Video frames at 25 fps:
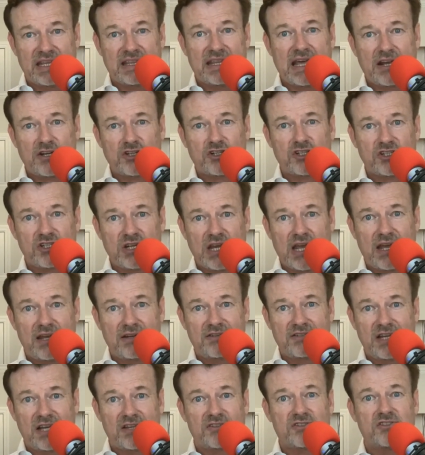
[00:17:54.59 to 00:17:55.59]
That share
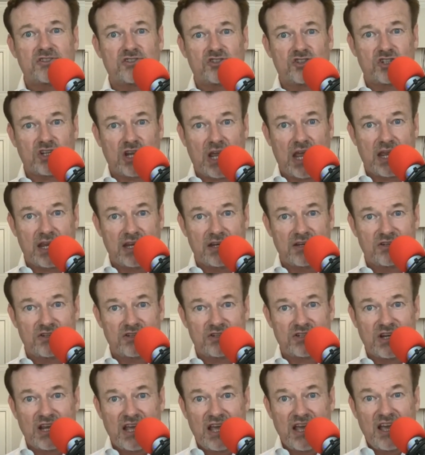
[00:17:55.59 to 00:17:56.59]
doesn't
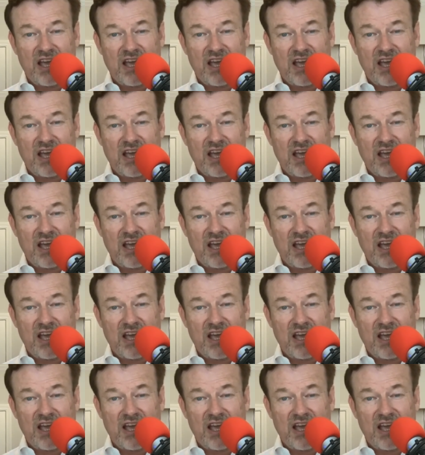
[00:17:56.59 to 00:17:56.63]
change.